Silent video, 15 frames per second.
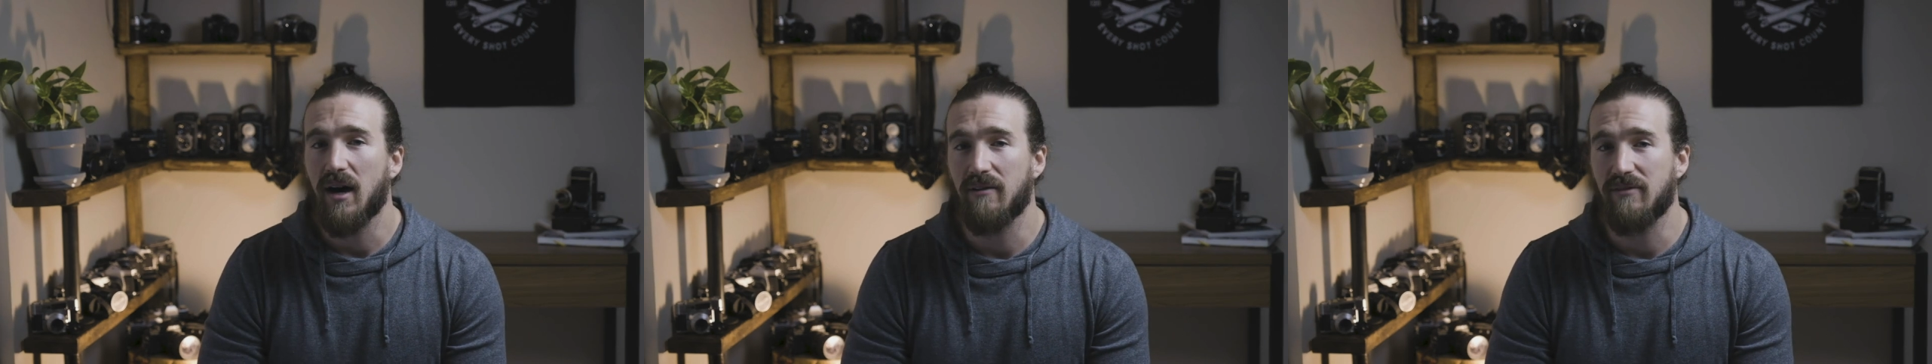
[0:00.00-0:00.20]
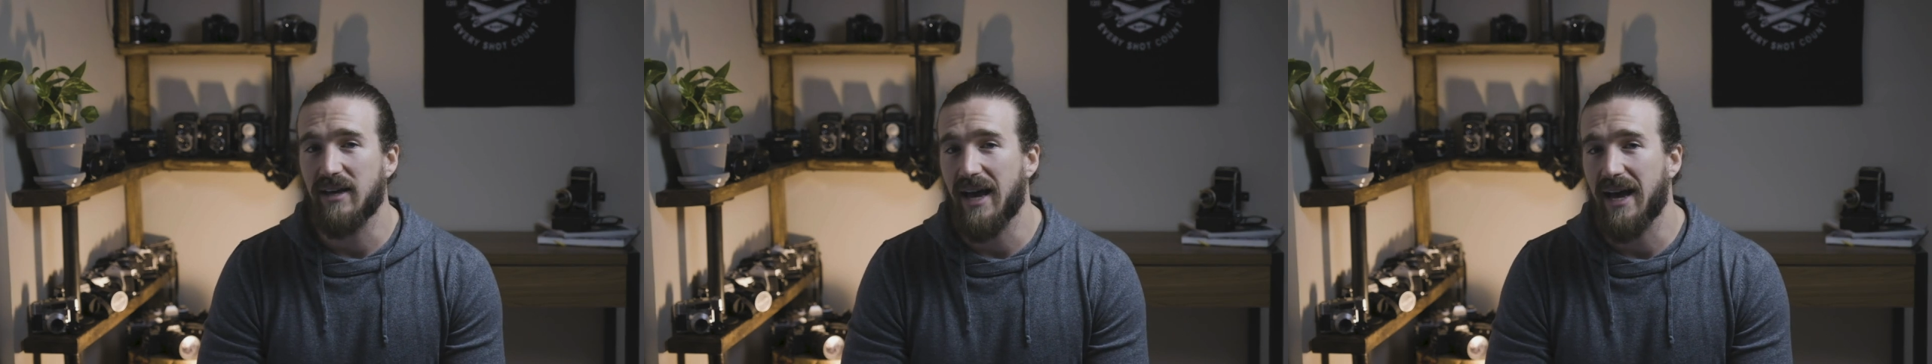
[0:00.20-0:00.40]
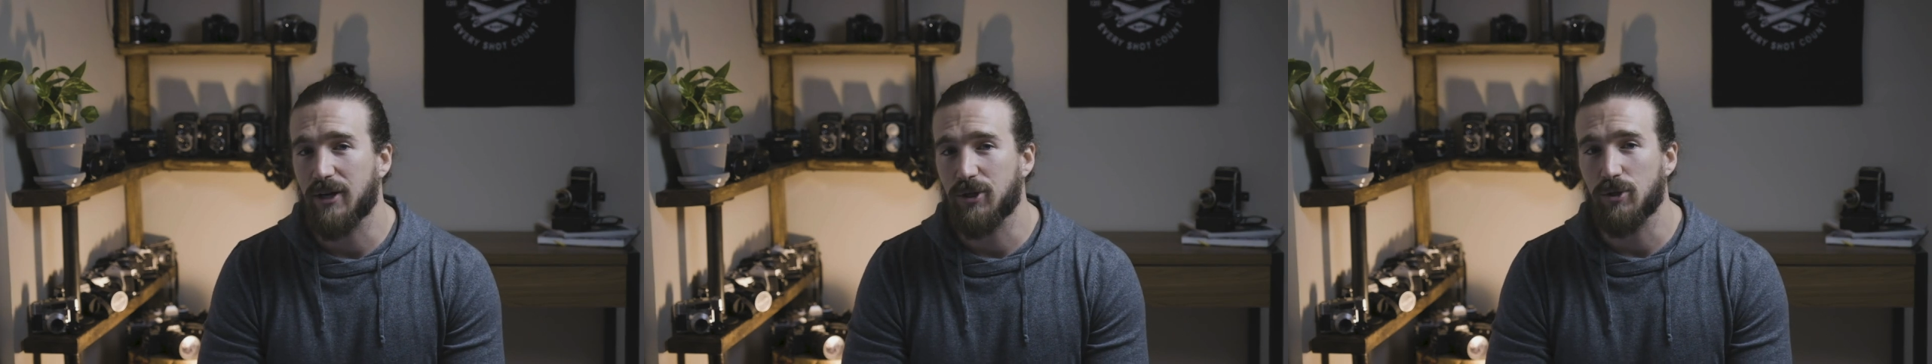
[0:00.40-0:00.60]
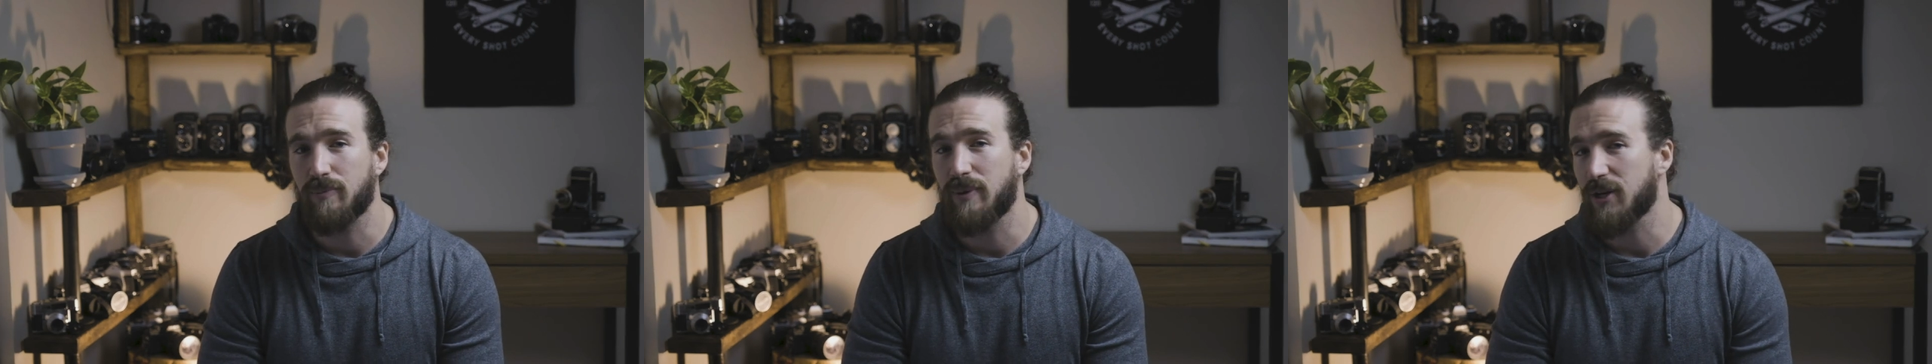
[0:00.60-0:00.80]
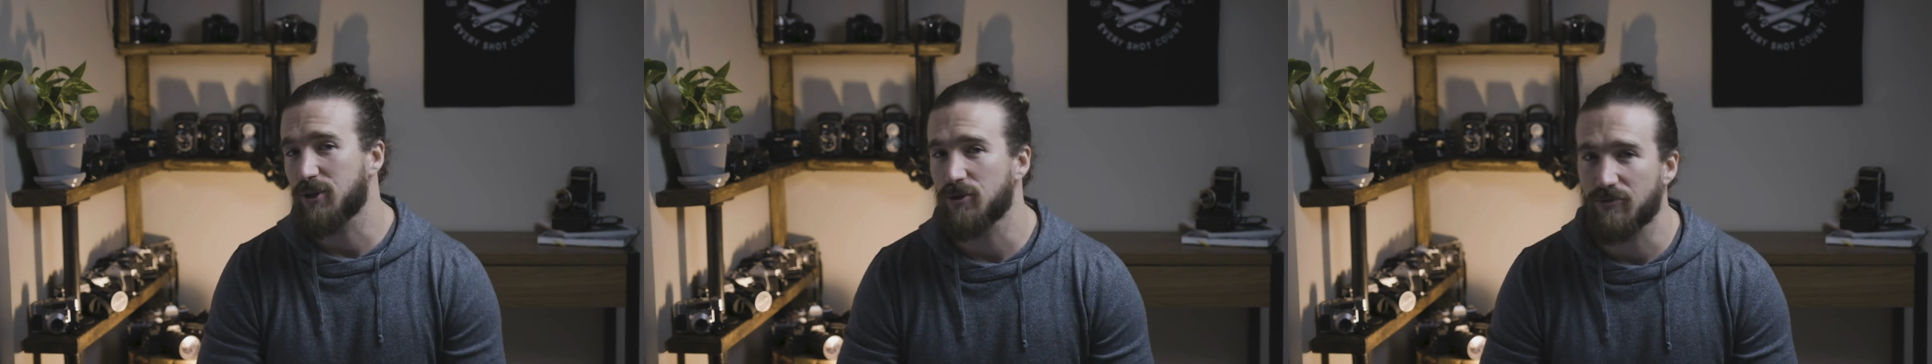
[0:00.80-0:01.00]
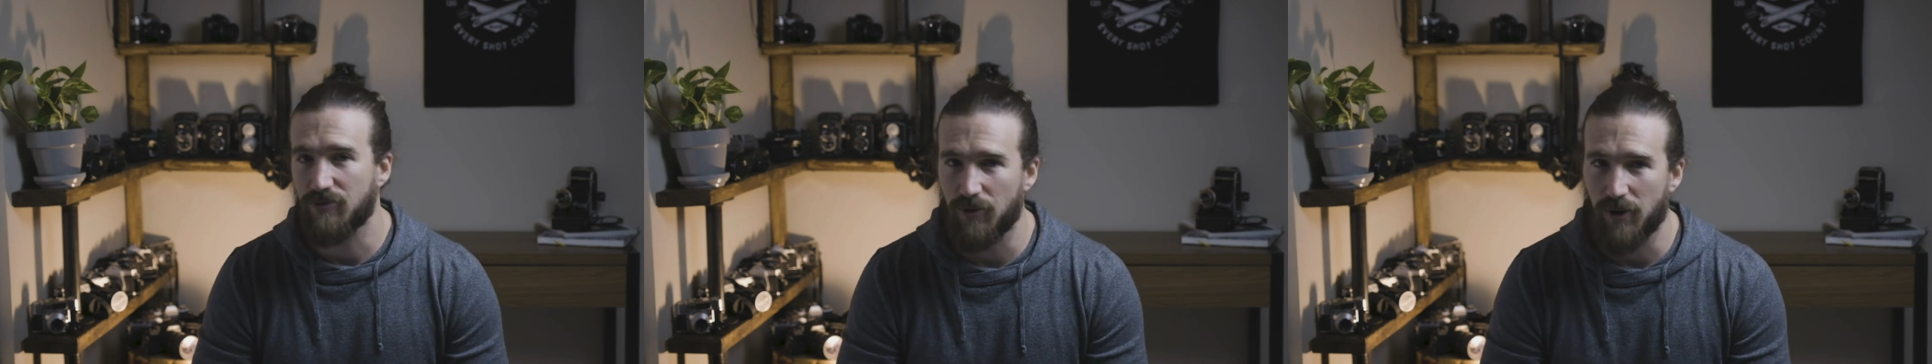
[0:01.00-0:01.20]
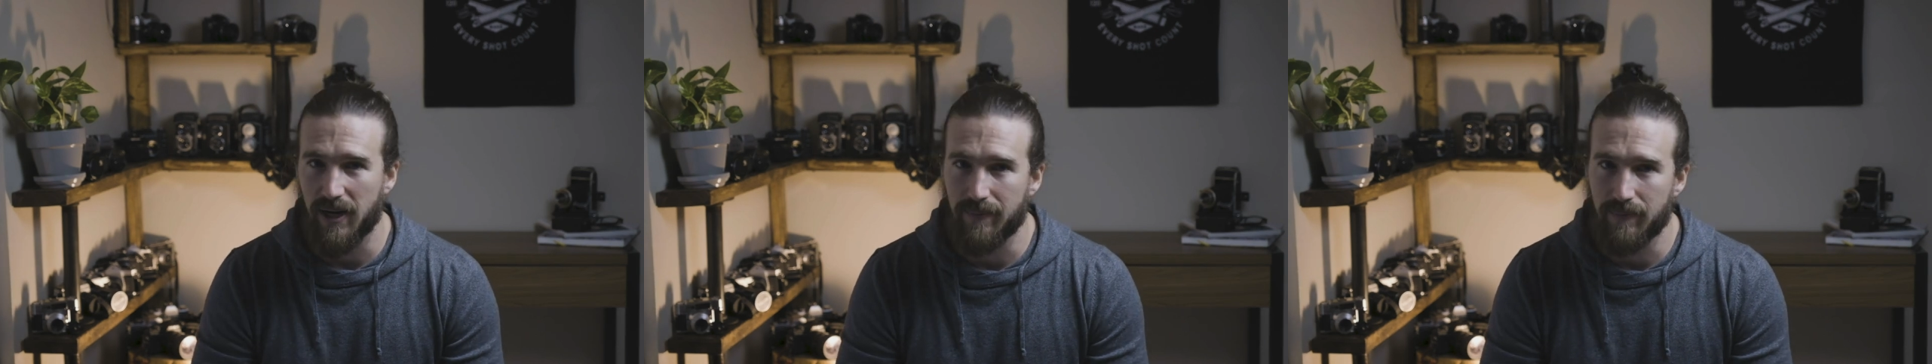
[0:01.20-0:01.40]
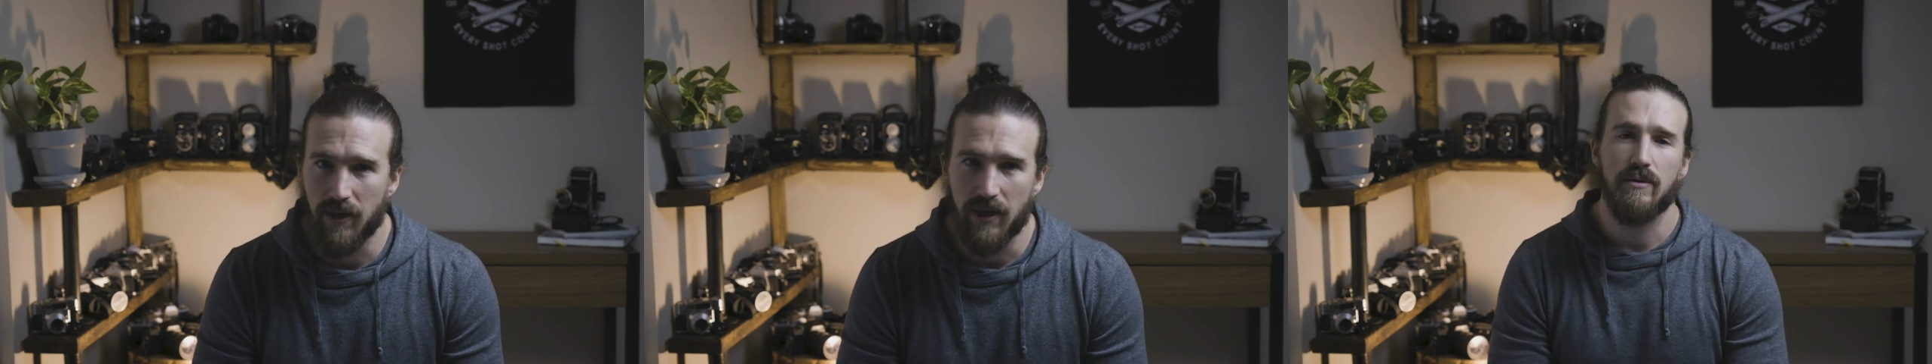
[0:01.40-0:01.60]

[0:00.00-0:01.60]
of the actual picture frame.